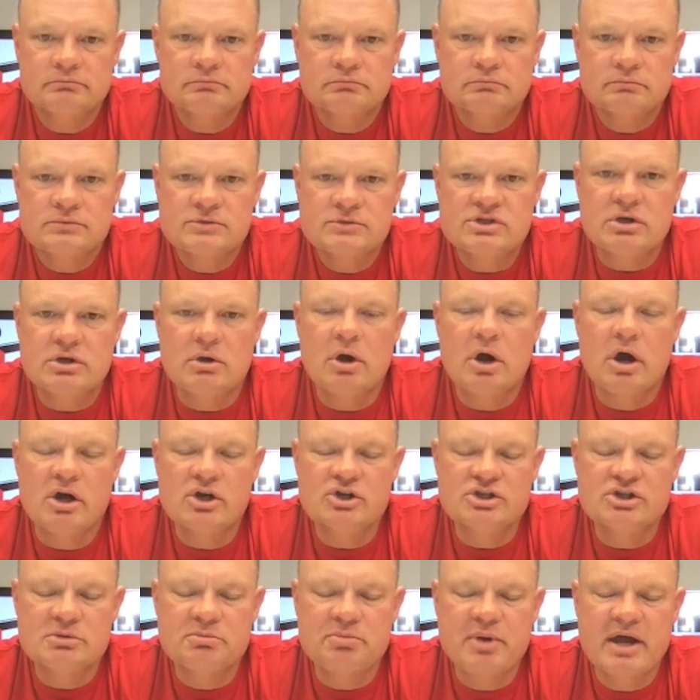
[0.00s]
So
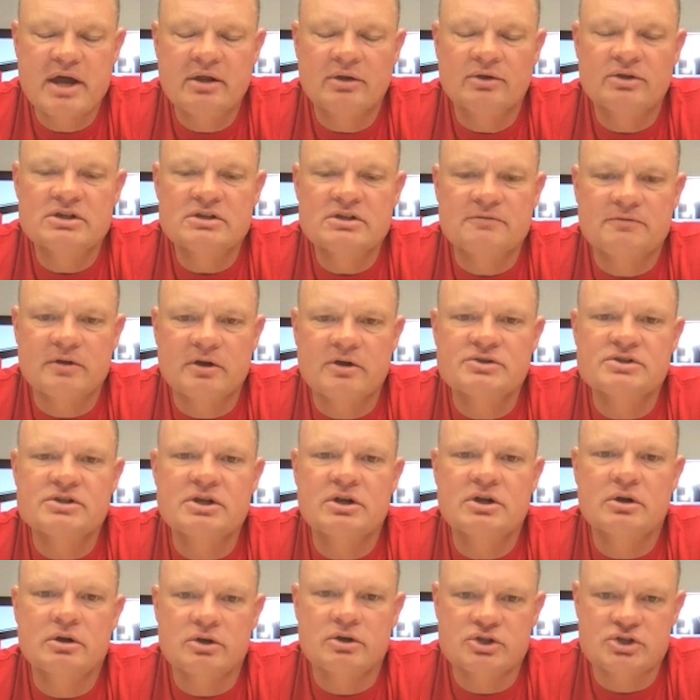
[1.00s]
harsher penalties for those that
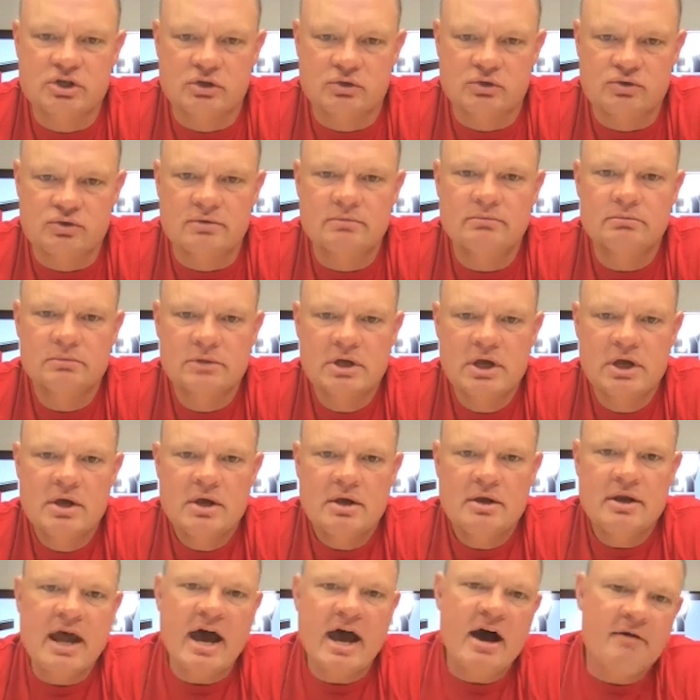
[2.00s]
hurt children.
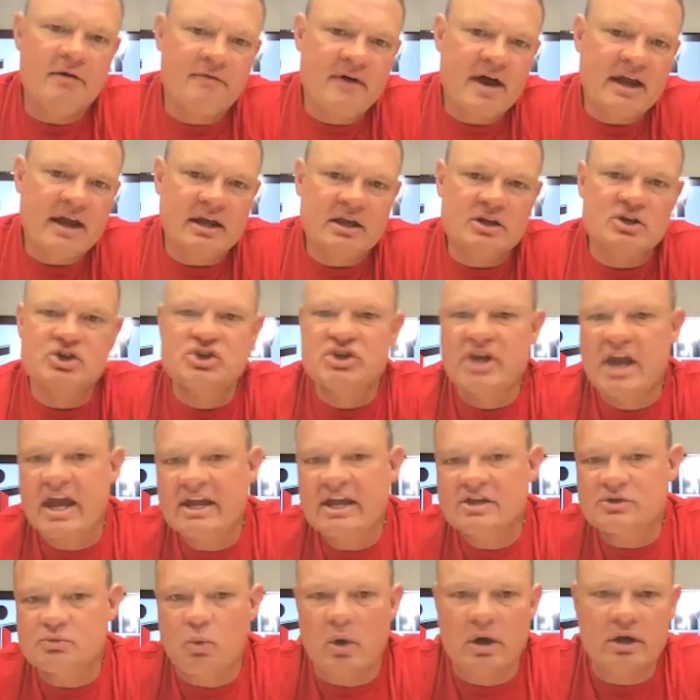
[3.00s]
Now, if I could
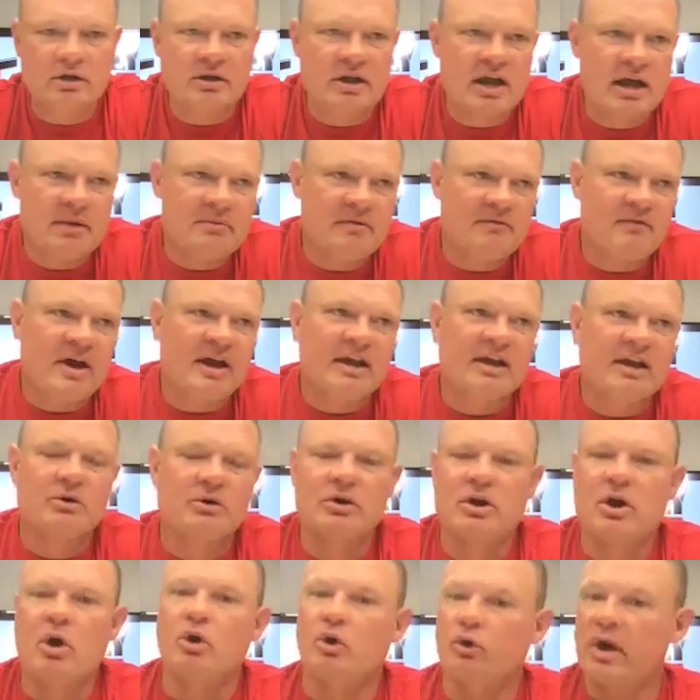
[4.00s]
change one, and if I
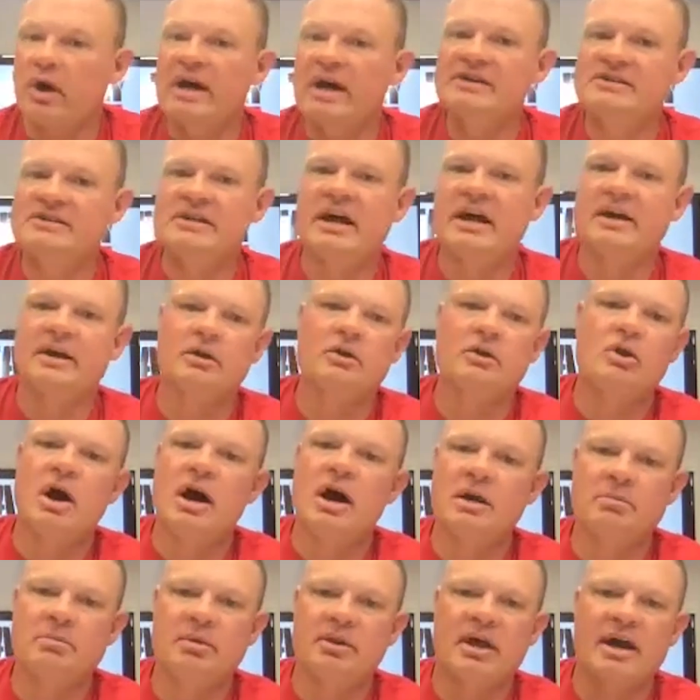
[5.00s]
go crazy on the law,
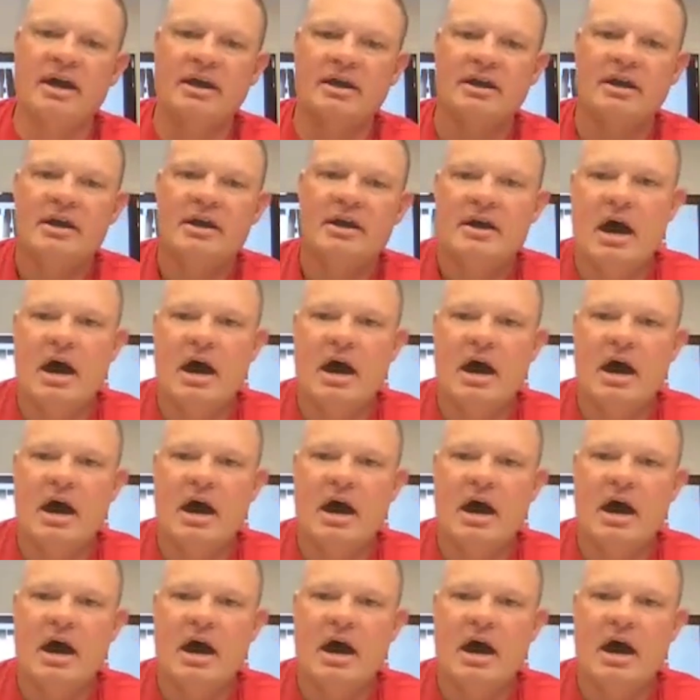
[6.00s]
I'd be like, I